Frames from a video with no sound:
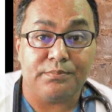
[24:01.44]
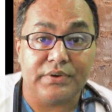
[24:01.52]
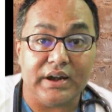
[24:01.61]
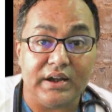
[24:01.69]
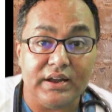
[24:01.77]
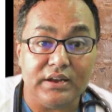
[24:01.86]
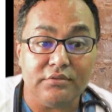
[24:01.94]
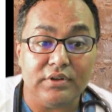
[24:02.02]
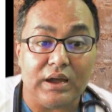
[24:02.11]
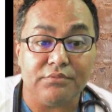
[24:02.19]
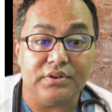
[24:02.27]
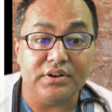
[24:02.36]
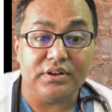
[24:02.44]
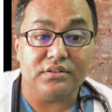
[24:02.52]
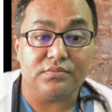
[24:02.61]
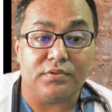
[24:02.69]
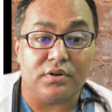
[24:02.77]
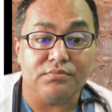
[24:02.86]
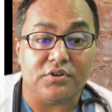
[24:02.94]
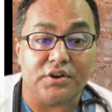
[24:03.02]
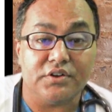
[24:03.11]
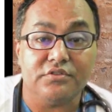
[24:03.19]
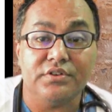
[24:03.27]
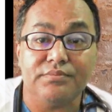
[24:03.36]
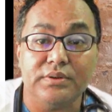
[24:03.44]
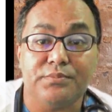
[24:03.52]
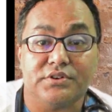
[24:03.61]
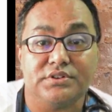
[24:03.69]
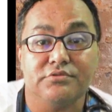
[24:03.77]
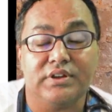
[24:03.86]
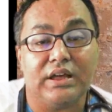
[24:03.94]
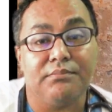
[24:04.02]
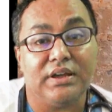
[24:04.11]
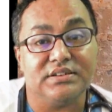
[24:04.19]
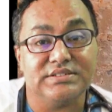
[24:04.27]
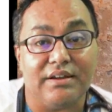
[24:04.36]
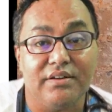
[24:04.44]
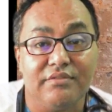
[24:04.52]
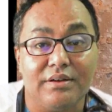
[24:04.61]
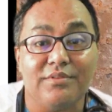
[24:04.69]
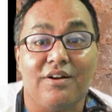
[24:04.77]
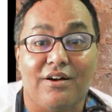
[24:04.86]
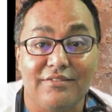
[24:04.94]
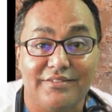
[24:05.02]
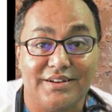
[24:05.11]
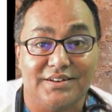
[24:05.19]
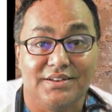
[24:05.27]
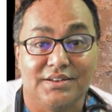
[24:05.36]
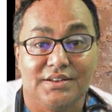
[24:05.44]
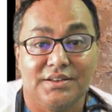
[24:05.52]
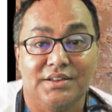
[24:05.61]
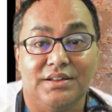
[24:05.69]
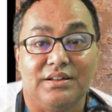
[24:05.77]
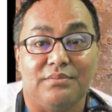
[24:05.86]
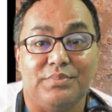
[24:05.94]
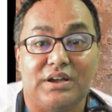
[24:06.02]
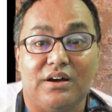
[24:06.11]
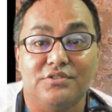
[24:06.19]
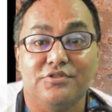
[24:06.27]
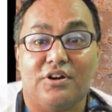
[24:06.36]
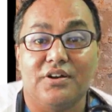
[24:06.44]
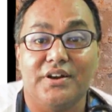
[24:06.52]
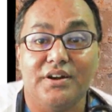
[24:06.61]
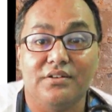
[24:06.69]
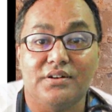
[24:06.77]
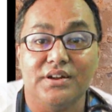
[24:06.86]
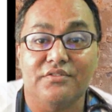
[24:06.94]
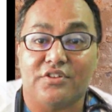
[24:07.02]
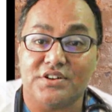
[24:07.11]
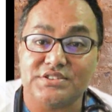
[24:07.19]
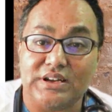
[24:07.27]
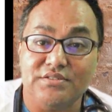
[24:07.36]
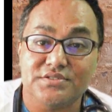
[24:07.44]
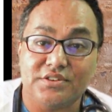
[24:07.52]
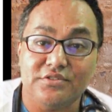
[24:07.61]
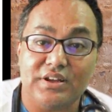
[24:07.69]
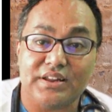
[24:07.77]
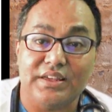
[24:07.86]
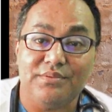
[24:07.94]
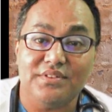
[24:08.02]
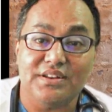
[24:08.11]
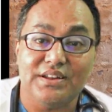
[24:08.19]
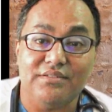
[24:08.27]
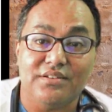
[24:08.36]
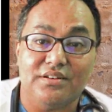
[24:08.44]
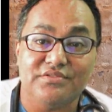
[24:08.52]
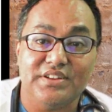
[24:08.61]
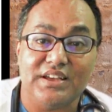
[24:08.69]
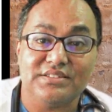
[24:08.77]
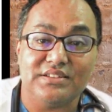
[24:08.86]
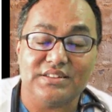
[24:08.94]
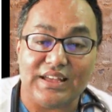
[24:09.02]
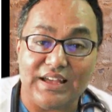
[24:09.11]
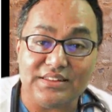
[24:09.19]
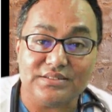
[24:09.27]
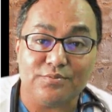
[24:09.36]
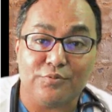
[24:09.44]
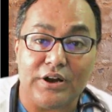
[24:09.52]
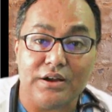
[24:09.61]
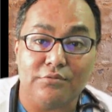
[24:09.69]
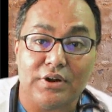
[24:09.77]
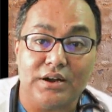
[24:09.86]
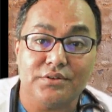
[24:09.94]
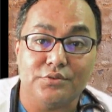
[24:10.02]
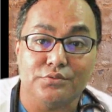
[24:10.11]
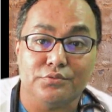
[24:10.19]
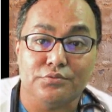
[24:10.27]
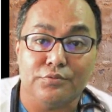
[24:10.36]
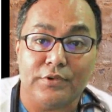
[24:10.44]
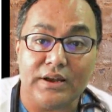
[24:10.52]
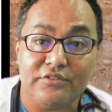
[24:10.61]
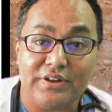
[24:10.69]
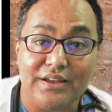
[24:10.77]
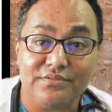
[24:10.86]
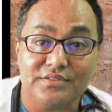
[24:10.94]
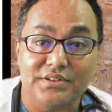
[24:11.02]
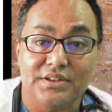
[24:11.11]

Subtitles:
pregnant, we have to increase from 30 to 50%. You can make it 75 or 100 because you already know in first trimester we are keeping the level of TSH as 0.1 to 2.5,